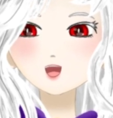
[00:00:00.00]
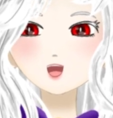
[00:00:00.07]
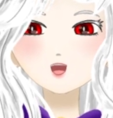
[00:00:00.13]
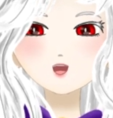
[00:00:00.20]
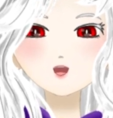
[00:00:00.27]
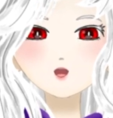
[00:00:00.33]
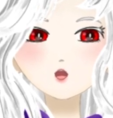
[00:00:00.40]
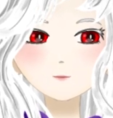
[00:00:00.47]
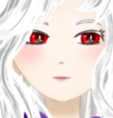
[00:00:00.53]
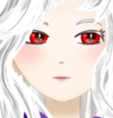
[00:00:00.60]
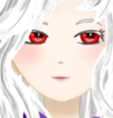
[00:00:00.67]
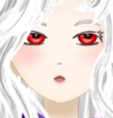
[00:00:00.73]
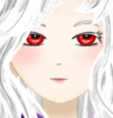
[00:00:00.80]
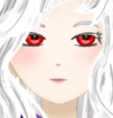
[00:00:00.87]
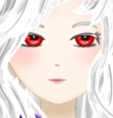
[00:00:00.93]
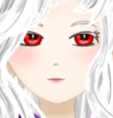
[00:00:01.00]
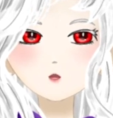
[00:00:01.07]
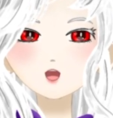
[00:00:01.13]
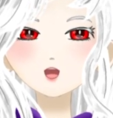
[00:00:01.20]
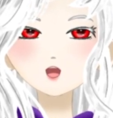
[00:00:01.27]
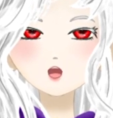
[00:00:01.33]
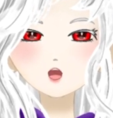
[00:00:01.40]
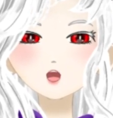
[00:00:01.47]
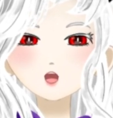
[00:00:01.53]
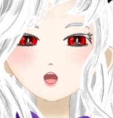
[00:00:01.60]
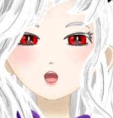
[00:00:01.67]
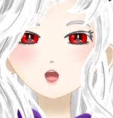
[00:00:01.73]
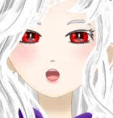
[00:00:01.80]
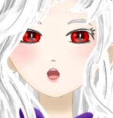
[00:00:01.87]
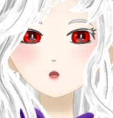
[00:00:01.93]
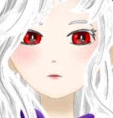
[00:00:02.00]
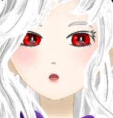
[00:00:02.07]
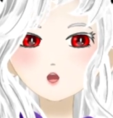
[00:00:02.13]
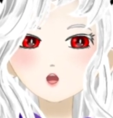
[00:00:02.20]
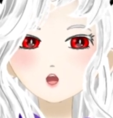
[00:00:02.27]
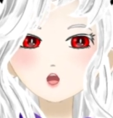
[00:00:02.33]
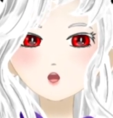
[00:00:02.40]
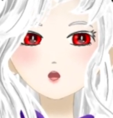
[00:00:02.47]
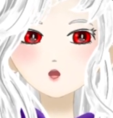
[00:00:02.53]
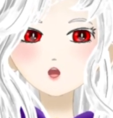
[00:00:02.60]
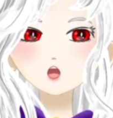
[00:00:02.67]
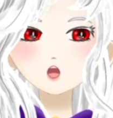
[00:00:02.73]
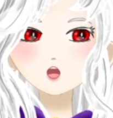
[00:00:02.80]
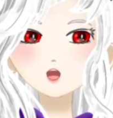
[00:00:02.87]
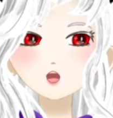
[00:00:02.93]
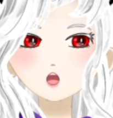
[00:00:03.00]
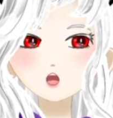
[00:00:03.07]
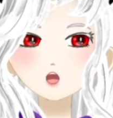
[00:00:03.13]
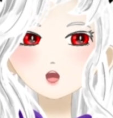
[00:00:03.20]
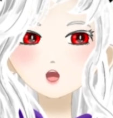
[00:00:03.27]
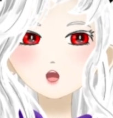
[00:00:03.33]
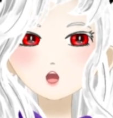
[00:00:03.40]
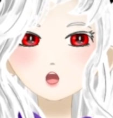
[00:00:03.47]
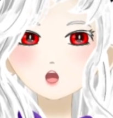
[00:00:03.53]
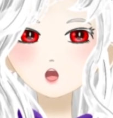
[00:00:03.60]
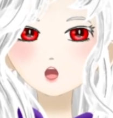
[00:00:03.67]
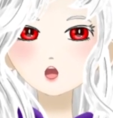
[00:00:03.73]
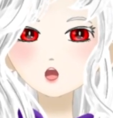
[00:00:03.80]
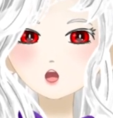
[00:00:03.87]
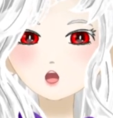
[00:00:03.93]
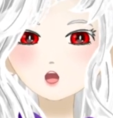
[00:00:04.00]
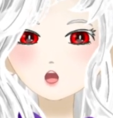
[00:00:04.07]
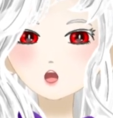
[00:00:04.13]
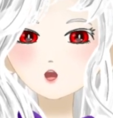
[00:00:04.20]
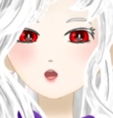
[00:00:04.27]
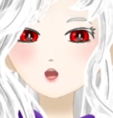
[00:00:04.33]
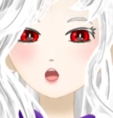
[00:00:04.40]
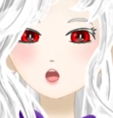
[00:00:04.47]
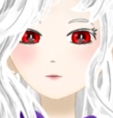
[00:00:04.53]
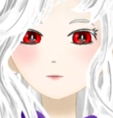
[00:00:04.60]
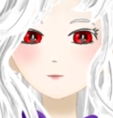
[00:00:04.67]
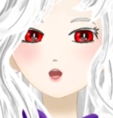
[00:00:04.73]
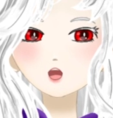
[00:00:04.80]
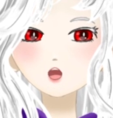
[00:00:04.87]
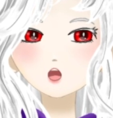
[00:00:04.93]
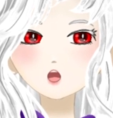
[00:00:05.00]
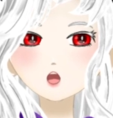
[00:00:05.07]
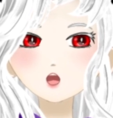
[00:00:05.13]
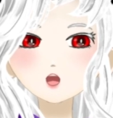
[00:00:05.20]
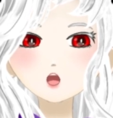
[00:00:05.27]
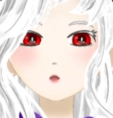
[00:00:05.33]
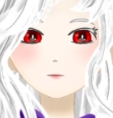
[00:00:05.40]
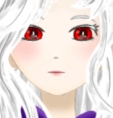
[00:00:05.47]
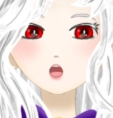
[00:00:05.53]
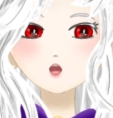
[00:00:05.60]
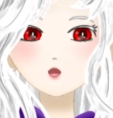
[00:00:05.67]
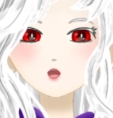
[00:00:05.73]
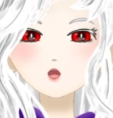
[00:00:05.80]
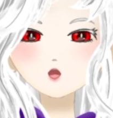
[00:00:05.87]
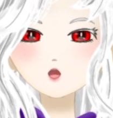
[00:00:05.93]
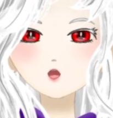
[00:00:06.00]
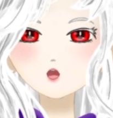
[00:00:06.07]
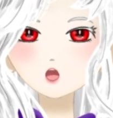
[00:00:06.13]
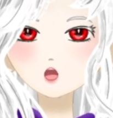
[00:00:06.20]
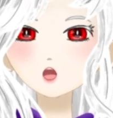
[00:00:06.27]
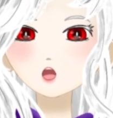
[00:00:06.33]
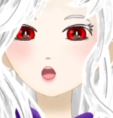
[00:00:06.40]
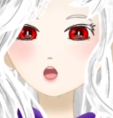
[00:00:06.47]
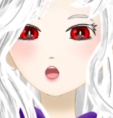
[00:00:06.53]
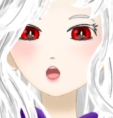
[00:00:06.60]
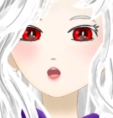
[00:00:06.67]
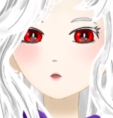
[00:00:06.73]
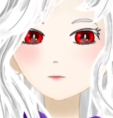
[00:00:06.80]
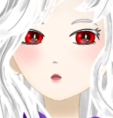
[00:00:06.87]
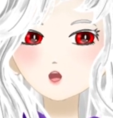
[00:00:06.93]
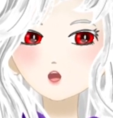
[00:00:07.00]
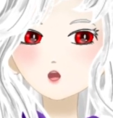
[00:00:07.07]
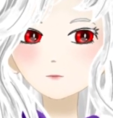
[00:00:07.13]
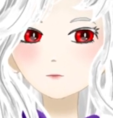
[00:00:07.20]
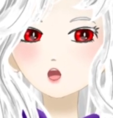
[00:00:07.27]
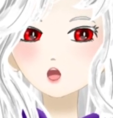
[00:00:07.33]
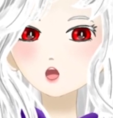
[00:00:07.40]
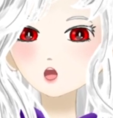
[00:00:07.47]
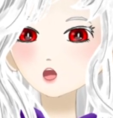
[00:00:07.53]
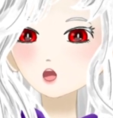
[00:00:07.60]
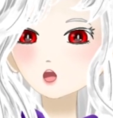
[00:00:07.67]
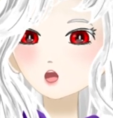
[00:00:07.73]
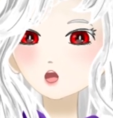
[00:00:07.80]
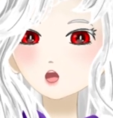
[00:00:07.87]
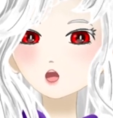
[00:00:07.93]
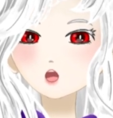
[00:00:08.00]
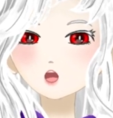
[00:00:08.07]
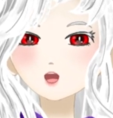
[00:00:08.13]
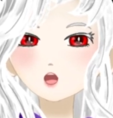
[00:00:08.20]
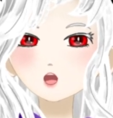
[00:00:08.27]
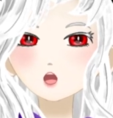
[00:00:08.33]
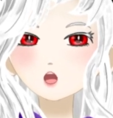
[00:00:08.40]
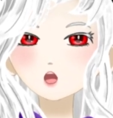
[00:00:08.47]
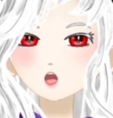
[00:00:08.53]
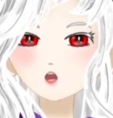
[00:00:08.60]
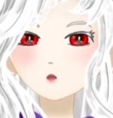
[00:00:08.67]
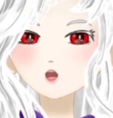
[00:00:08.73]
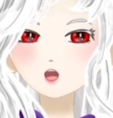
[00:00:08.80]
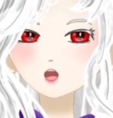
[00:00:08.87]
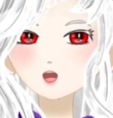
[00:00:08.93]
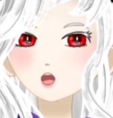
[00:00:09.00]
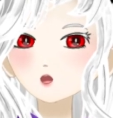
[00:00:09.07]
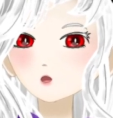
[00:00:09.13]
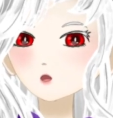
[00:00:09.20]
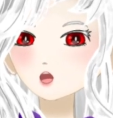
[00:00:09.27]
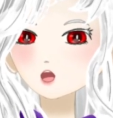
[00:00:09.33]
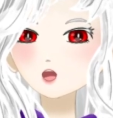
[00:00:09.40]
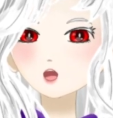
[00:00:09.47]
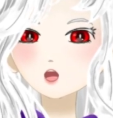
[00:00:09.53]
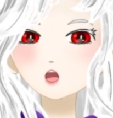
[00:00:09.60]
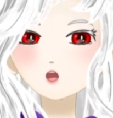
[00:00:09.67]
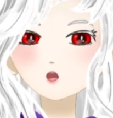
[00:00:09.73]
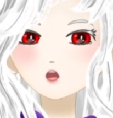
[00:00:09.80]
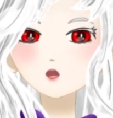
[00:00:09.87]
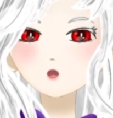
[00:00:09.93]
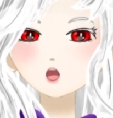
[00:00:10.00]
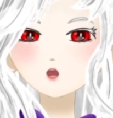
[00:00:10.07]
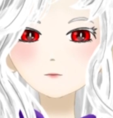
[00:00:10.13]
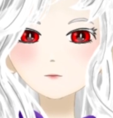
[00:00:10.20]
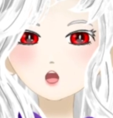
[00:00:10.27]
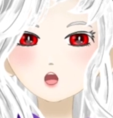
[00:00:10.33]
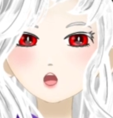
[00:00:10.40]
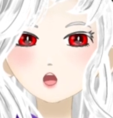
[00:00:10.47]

That's my worst for making content geared towards an older audience and having a fandom of kids. I must agree. Plant Dog's already here. Coral Palette, don't you see? Here, we'll make him bigger.